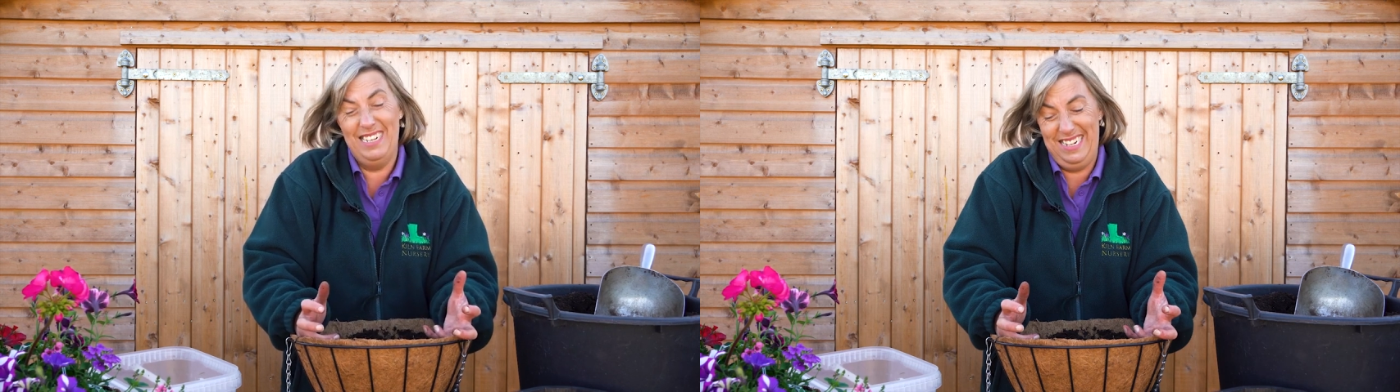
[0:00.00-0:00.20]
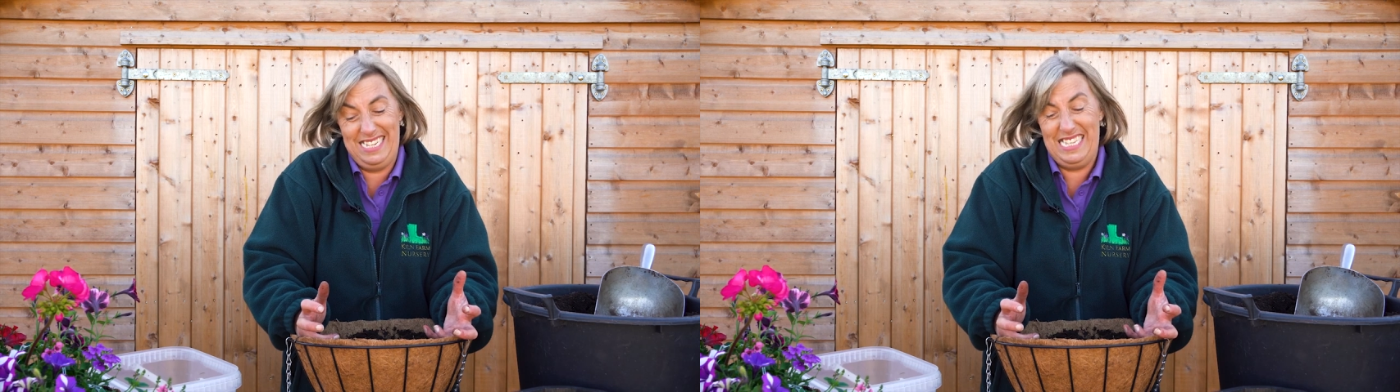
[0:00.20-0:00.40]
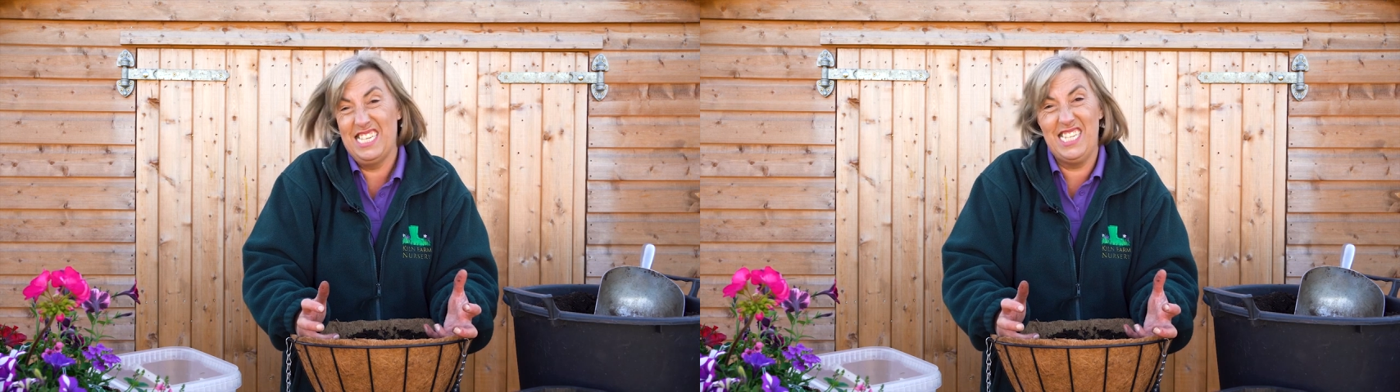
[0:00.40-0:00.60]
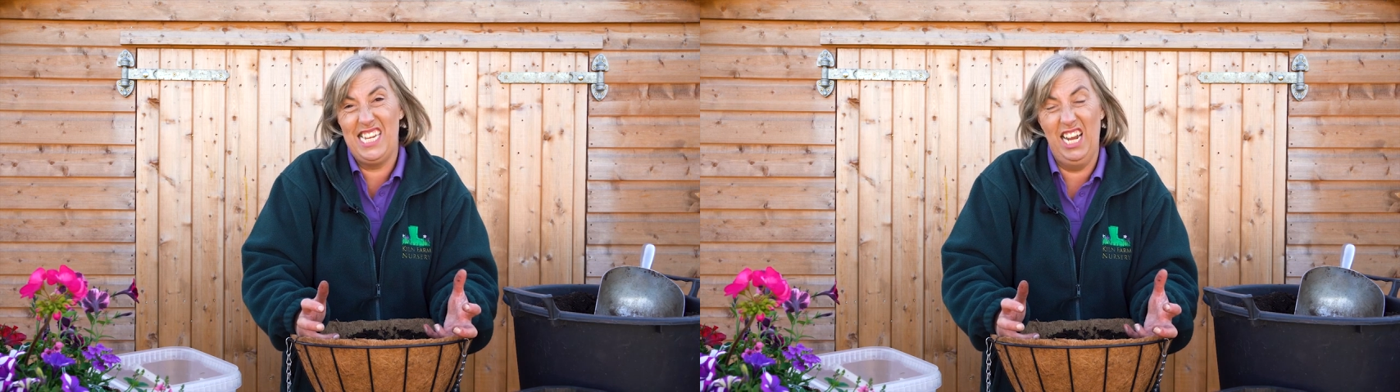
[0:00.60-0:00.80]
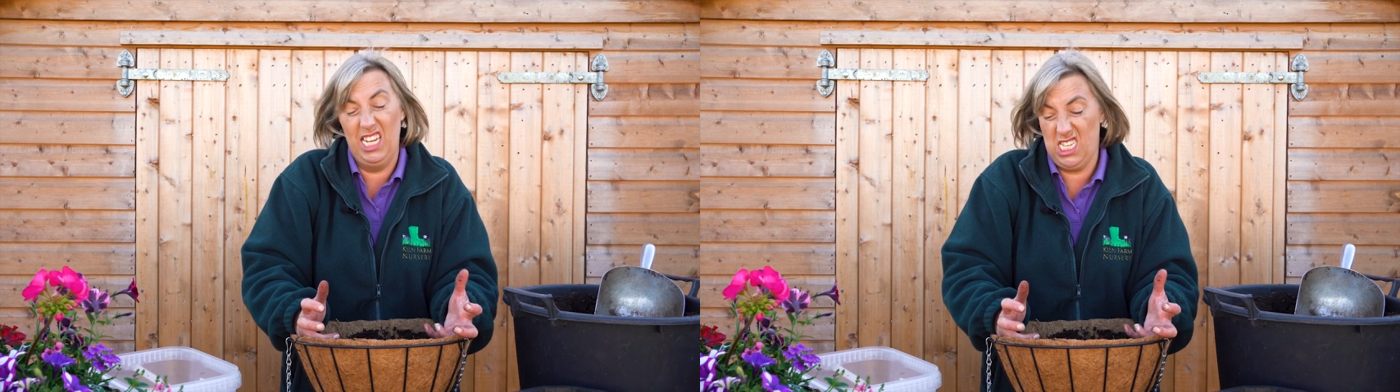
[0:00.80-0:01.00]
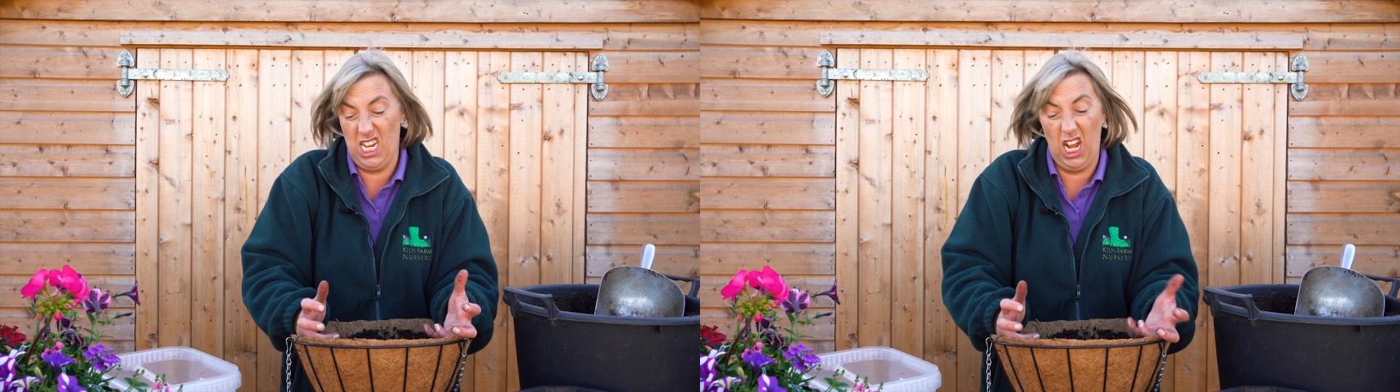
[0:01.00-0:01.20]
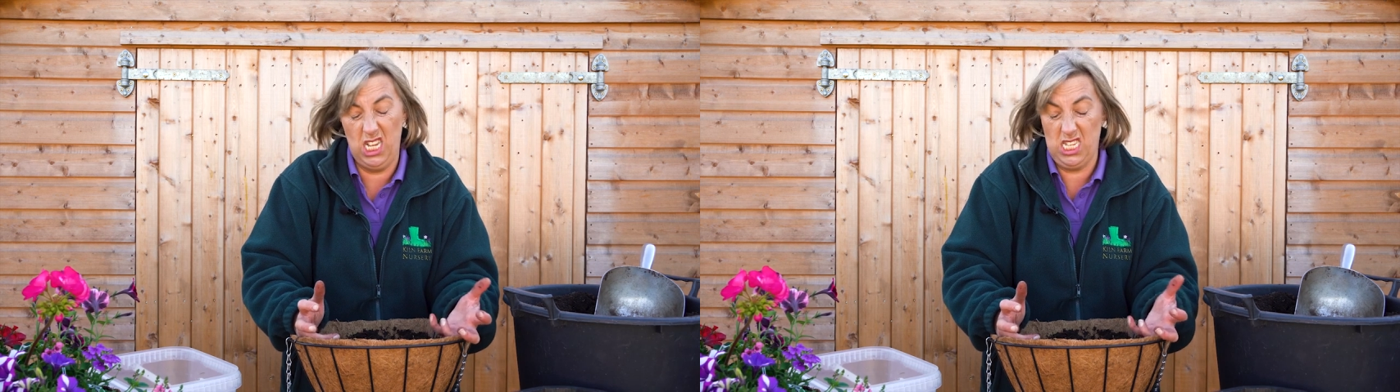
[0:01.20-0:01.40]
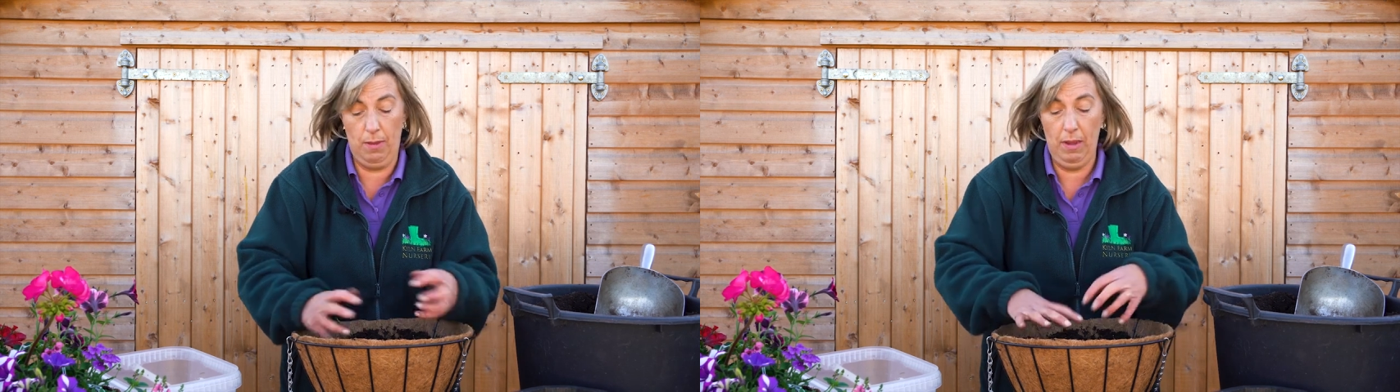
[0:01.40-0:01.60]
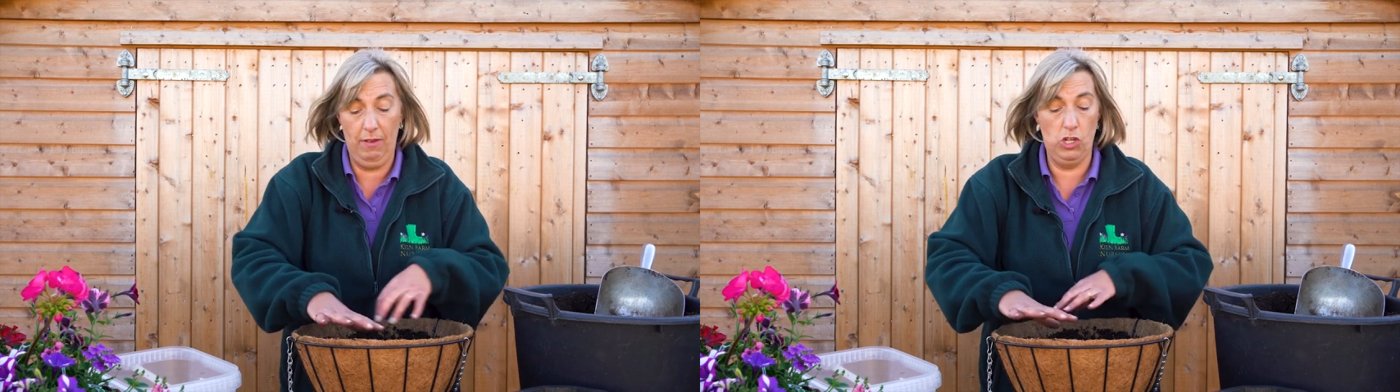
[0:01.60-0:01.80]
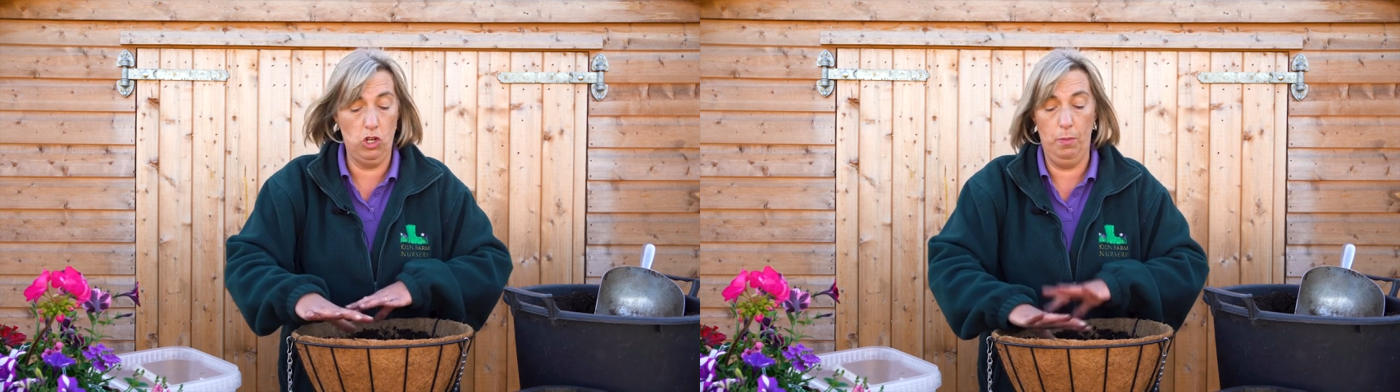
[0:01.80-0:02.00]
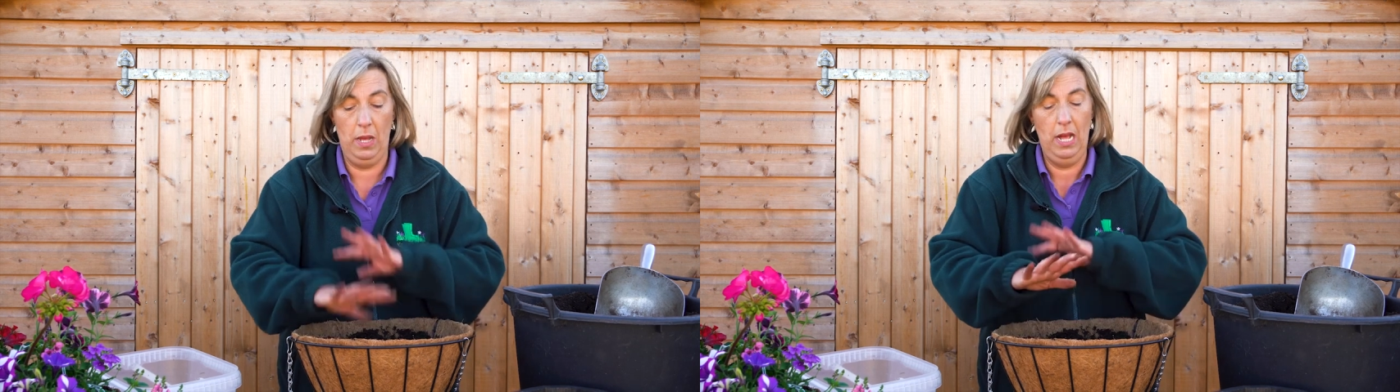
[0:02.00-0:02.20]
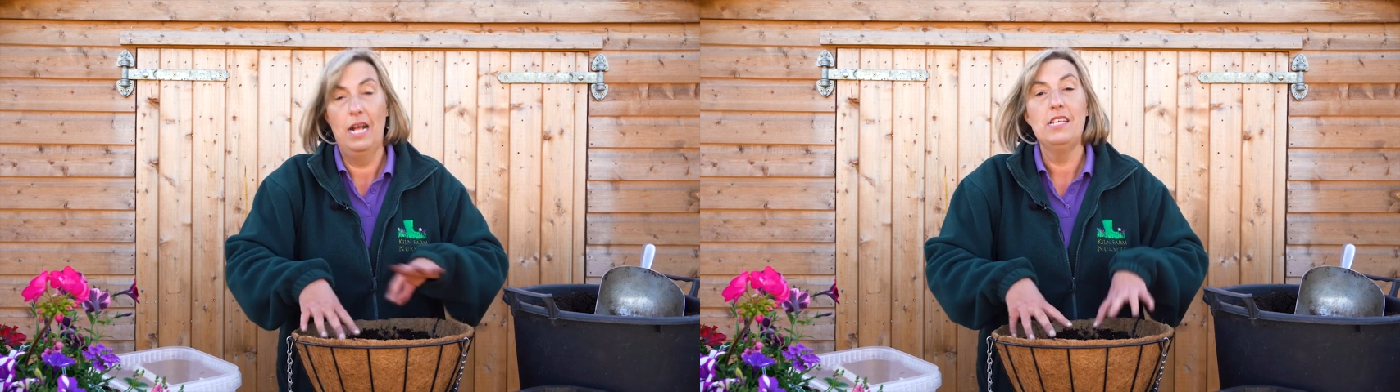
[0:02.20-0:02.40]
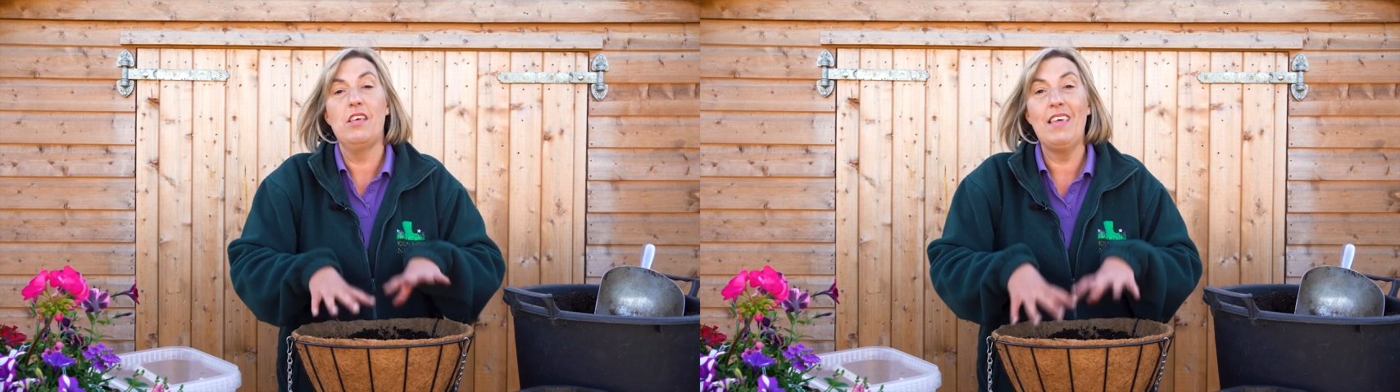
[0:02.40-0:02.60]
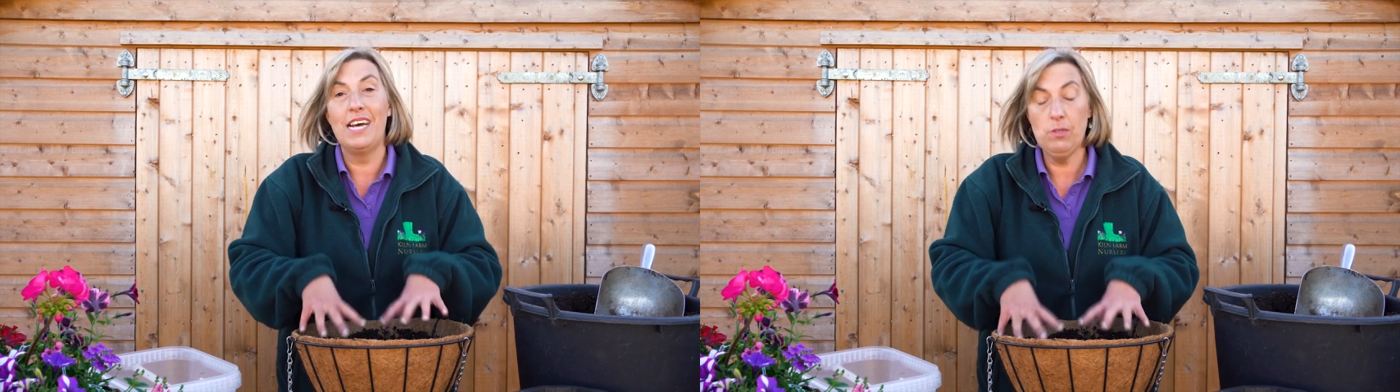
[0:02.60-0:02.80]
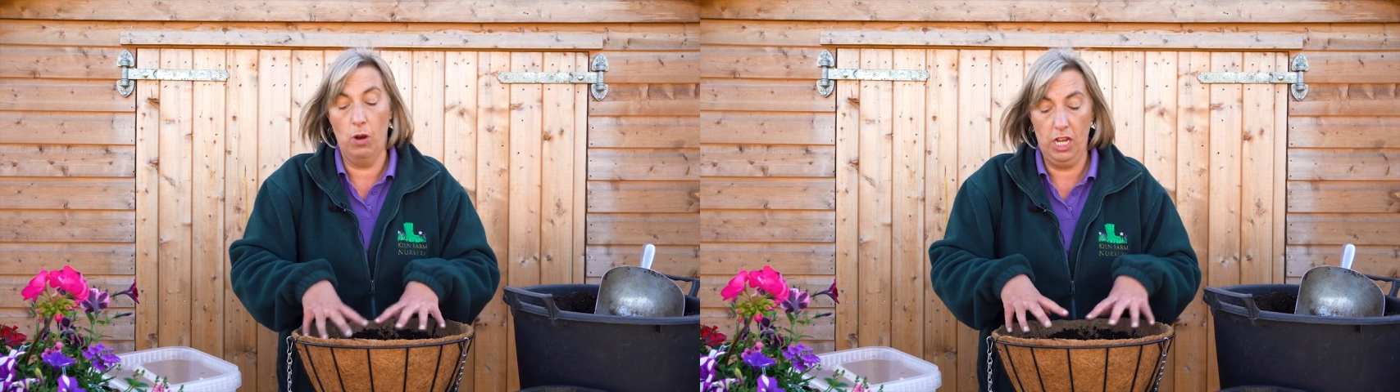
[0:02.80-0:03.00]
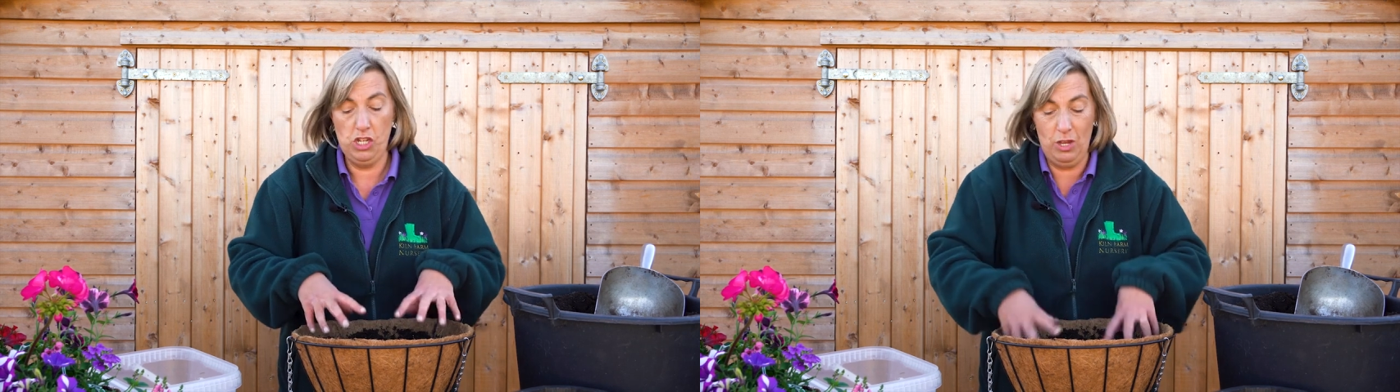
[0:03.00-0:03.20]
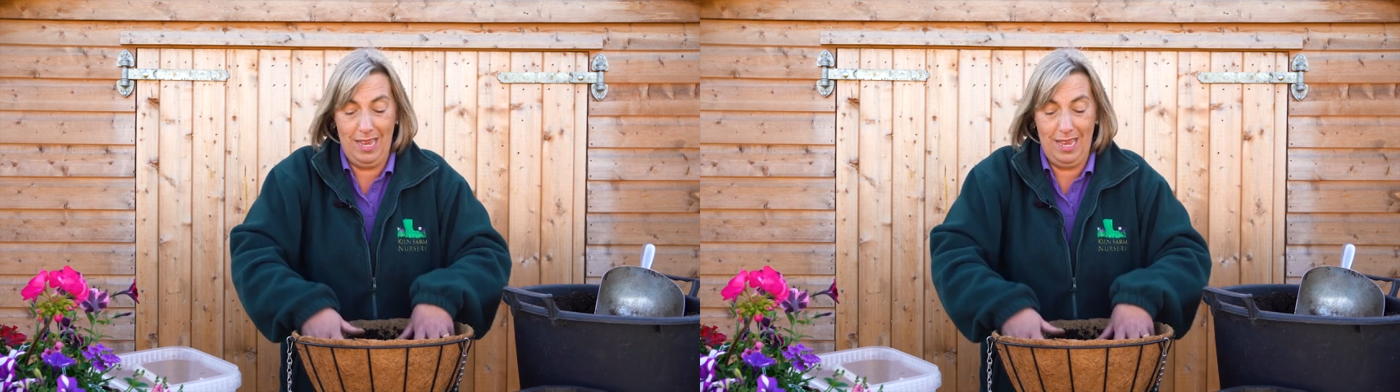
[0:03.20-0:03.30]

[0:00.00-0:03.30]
disgusting like slugs coming over the top. So that's why I do